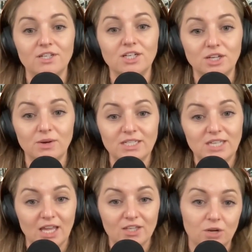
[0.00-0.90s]
to do with
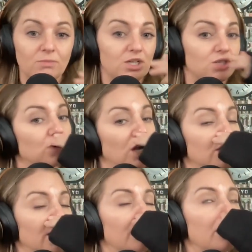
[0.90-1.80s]
death, doom, and
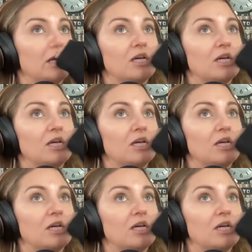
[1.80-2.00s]
destruction.